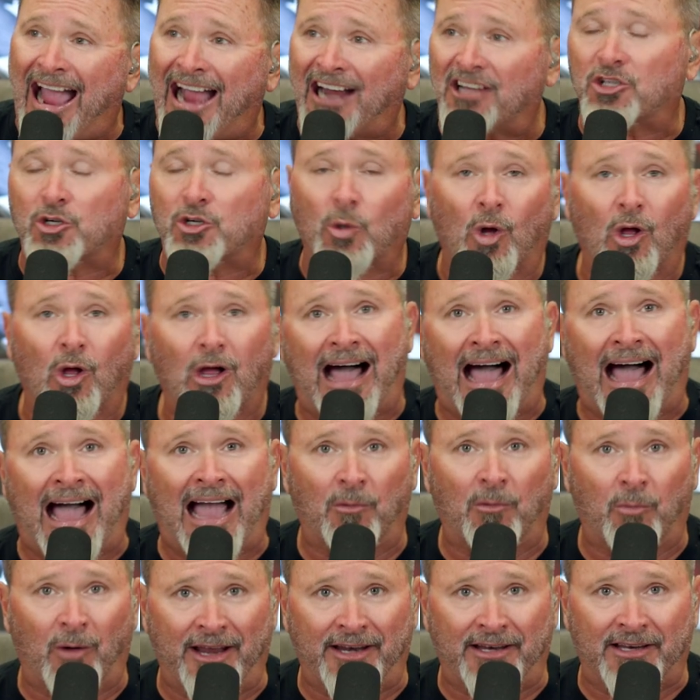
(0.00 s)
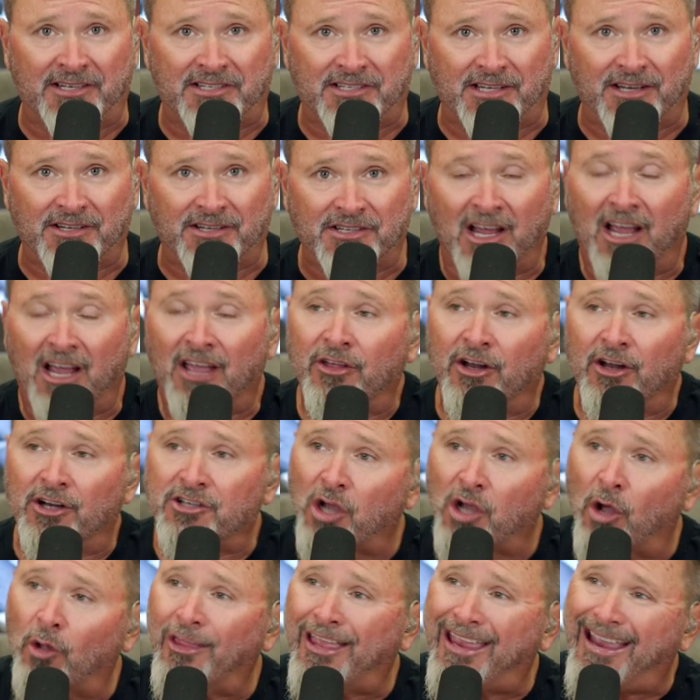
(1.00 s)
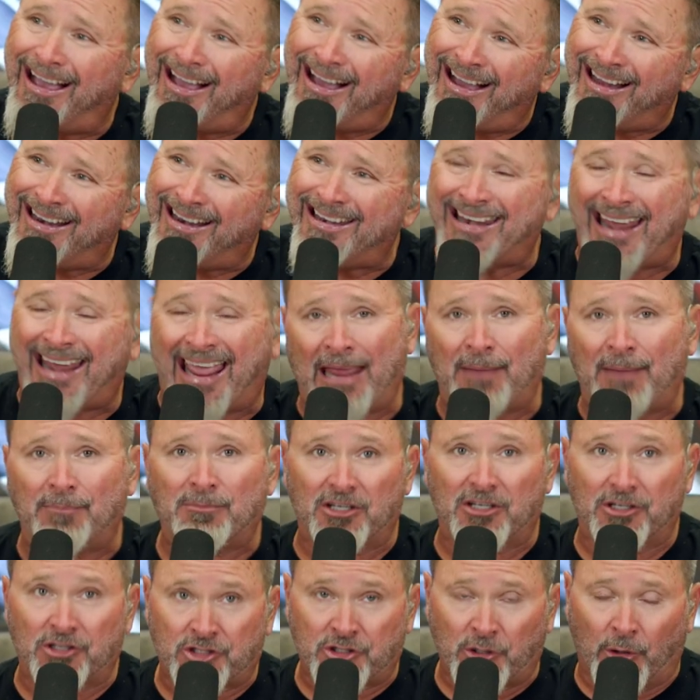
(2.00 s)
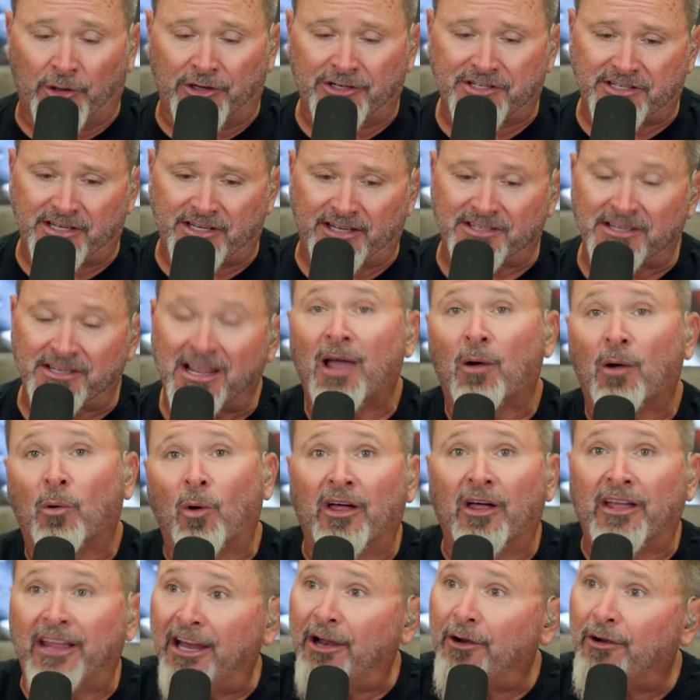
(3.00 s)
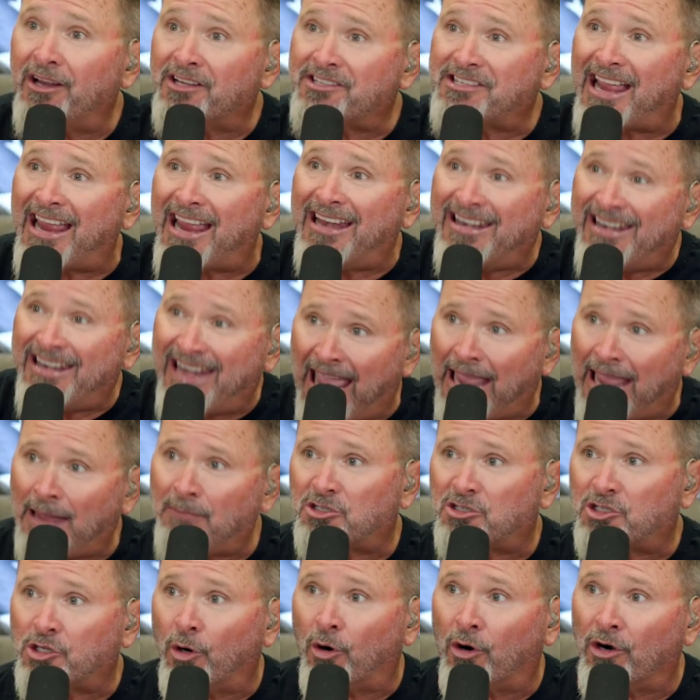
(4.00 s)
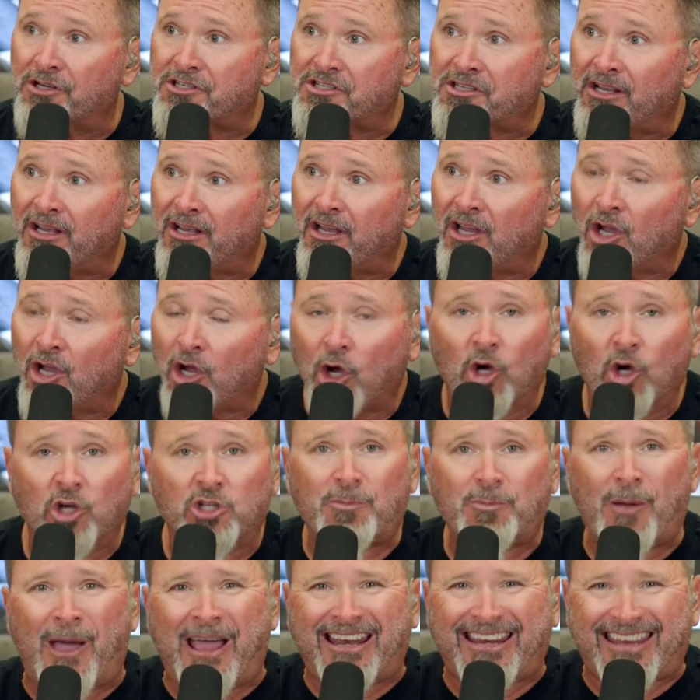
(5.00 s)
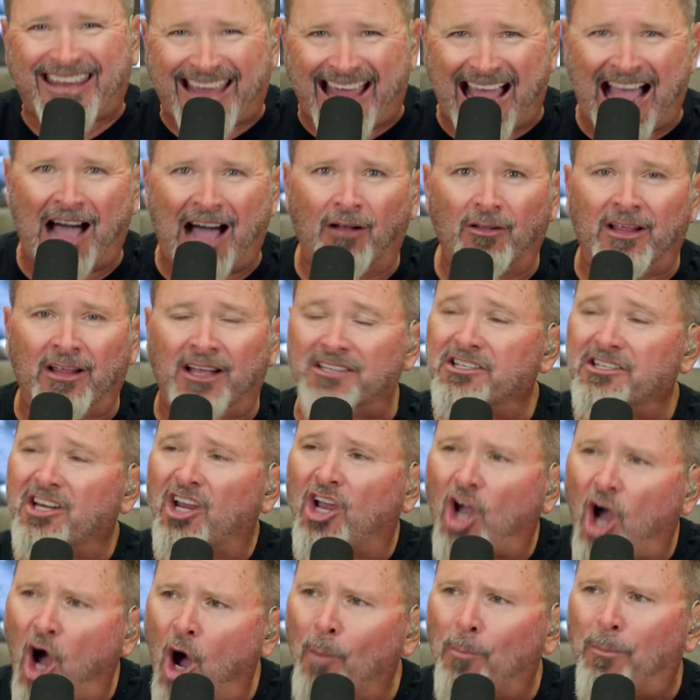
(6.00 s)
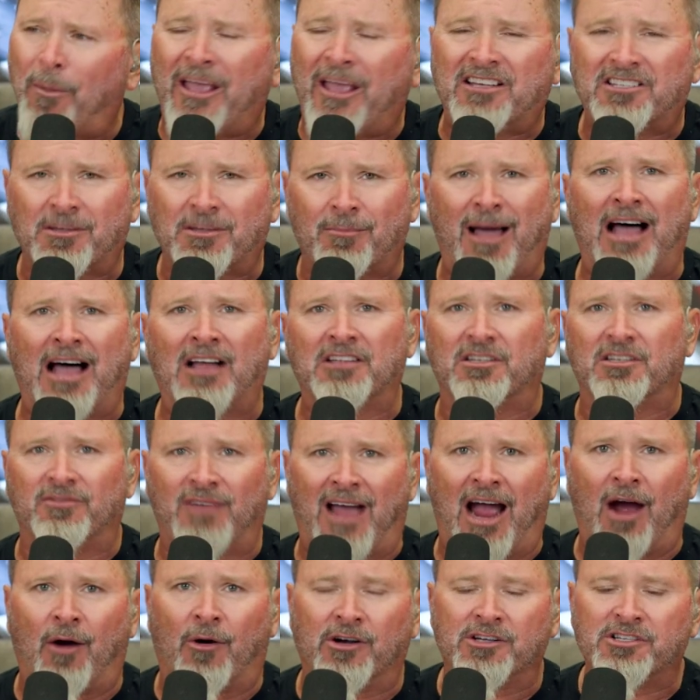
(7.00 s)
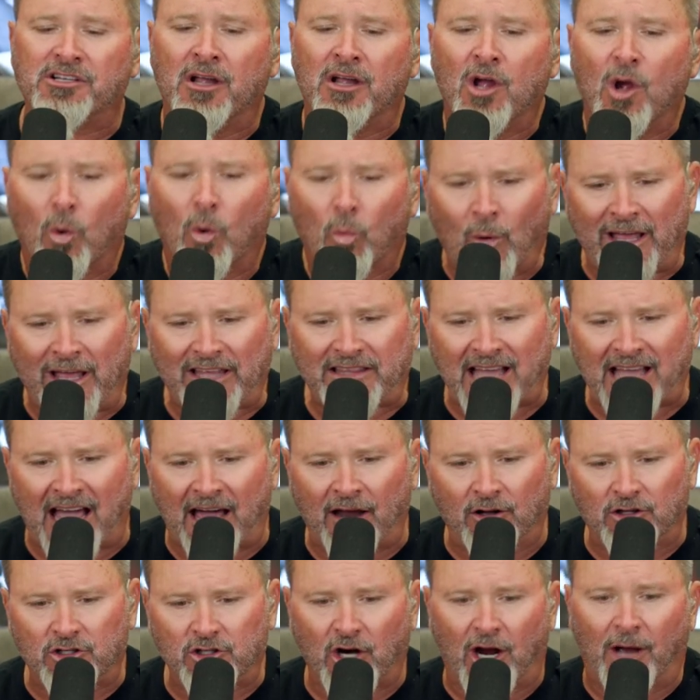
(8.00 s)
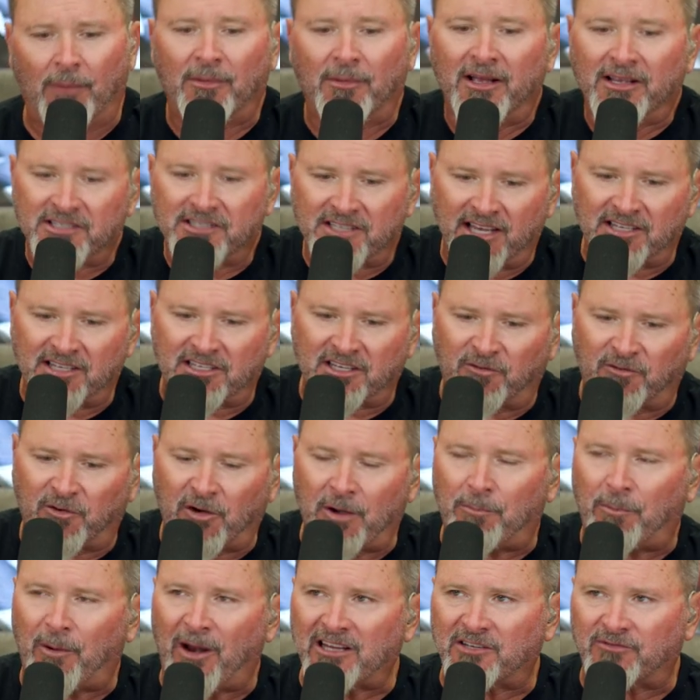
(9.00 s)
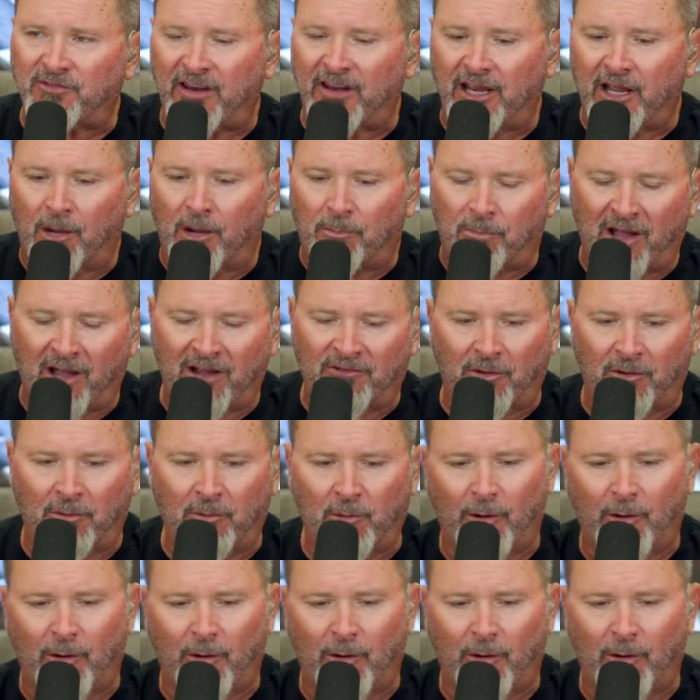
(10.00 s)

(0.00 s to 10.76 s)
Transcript: actual eyewitnesses. There's only unnamed sources. Well, here is a named source who spent countless, copious amounts of hours with Donald Trump. Citizen Free Press video. Play for